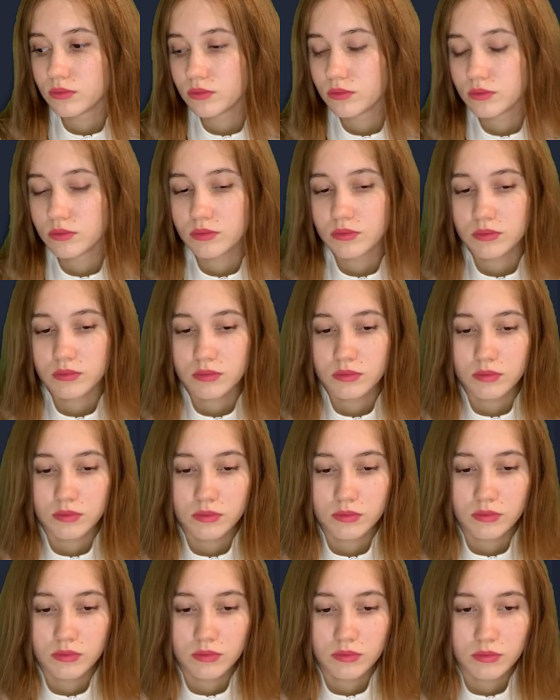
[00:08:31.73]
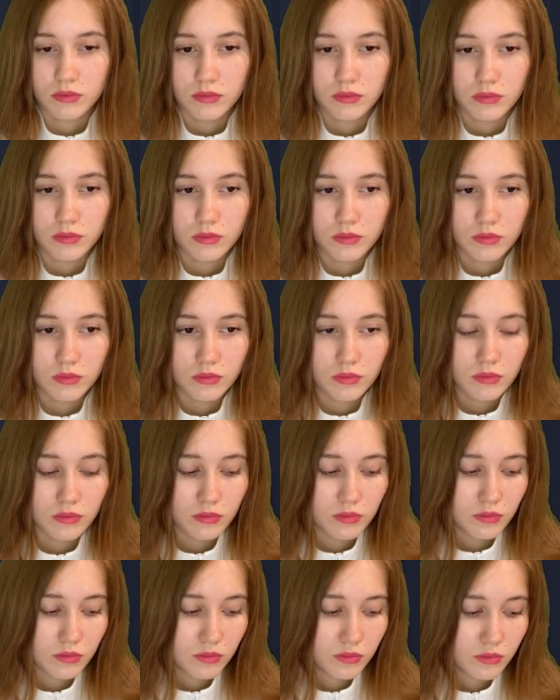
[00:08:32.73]

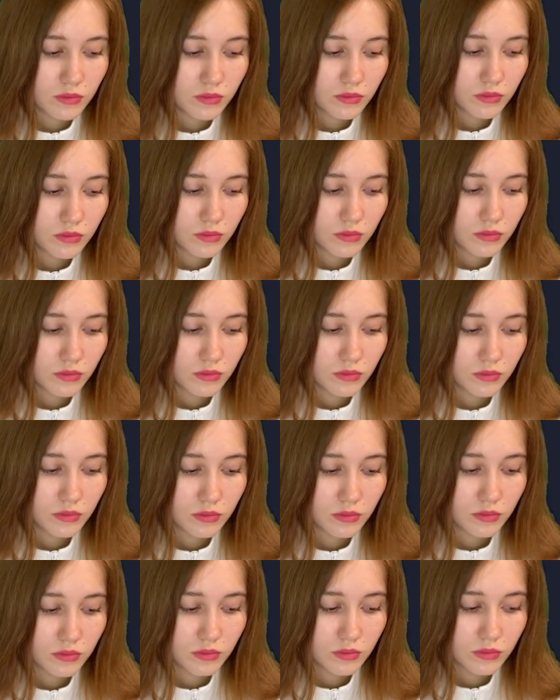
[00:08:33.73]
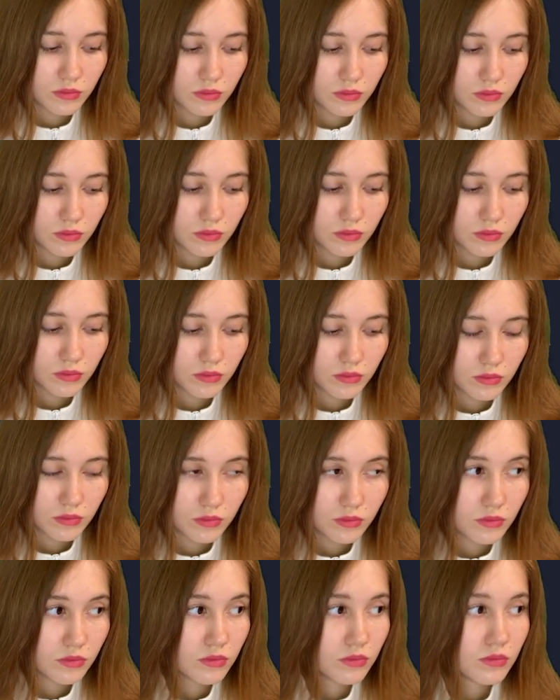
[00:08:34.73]

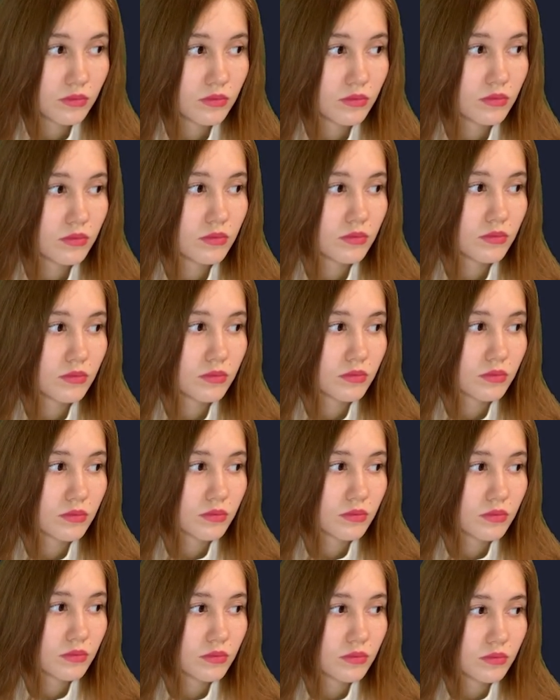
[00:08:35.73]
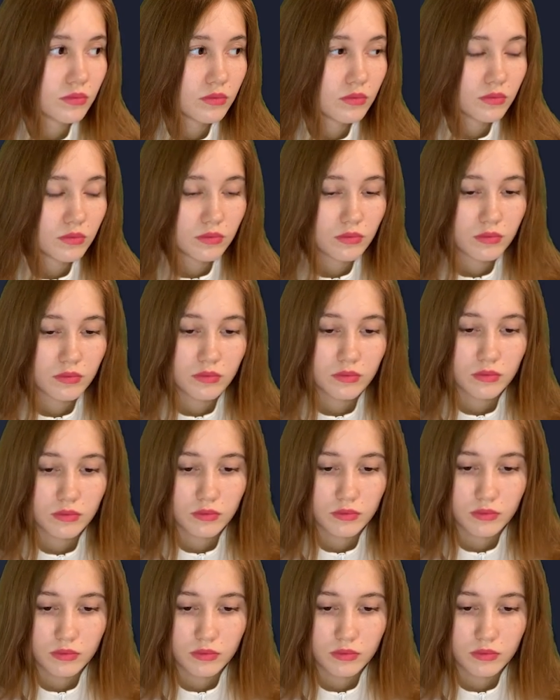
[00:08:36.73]
(no one is talking)